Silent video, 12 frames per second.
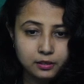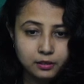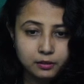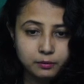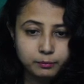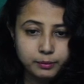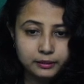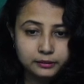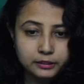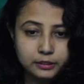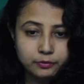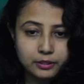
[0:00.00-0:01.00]

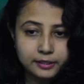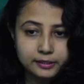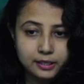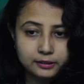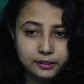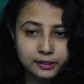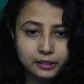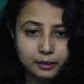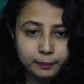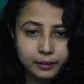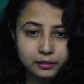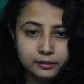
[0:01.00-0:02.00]
bacteria will attack the
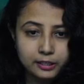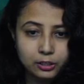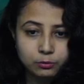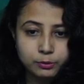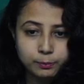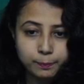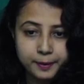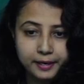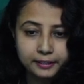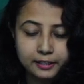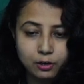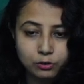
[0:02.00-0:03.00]
enamel, there will be
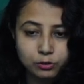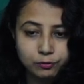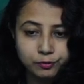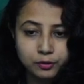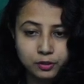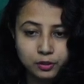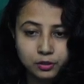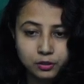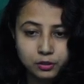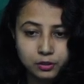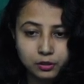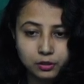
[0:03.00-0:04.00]
breakdown of
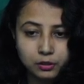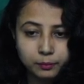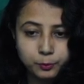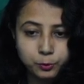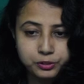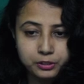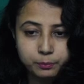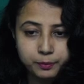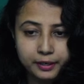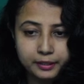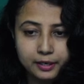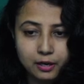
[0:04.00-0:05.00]
uh, protein
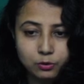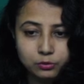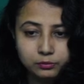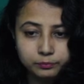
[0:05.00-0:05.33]
breakdown,